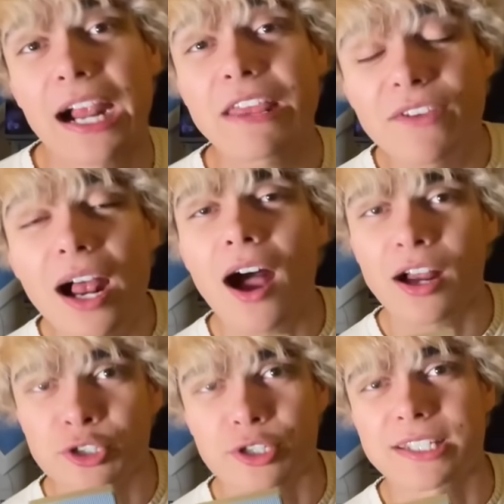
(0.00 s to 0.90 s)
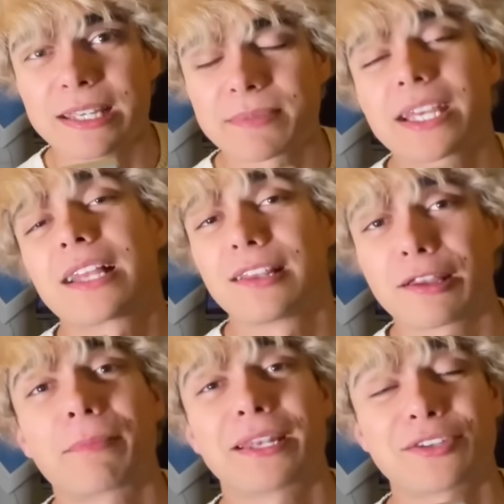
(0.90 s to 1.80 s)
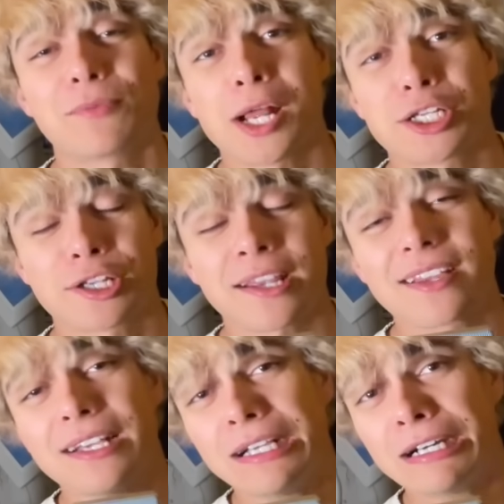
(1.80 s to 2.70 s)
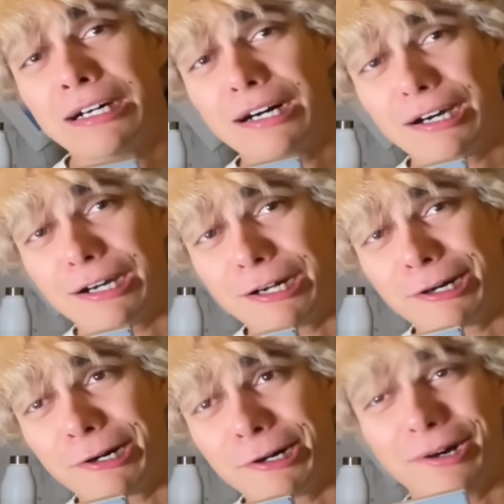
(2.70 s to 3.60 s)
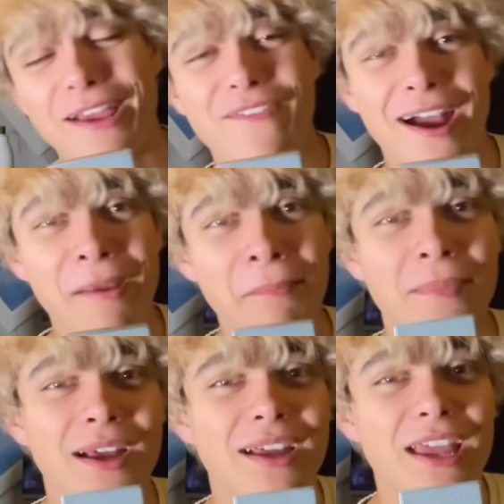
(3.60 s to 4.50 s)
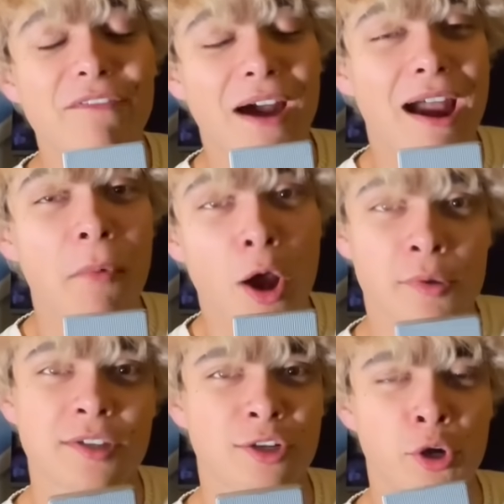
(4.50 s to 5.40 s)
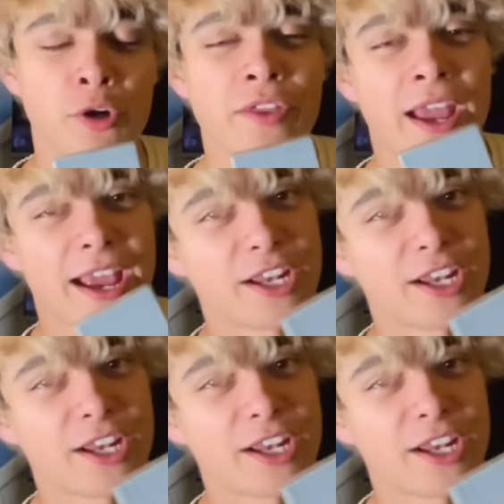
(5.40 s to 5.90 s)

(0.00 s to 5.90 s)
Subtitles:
Even 100 seems like a little bit too much. Like, oh, if I'm on this earth at age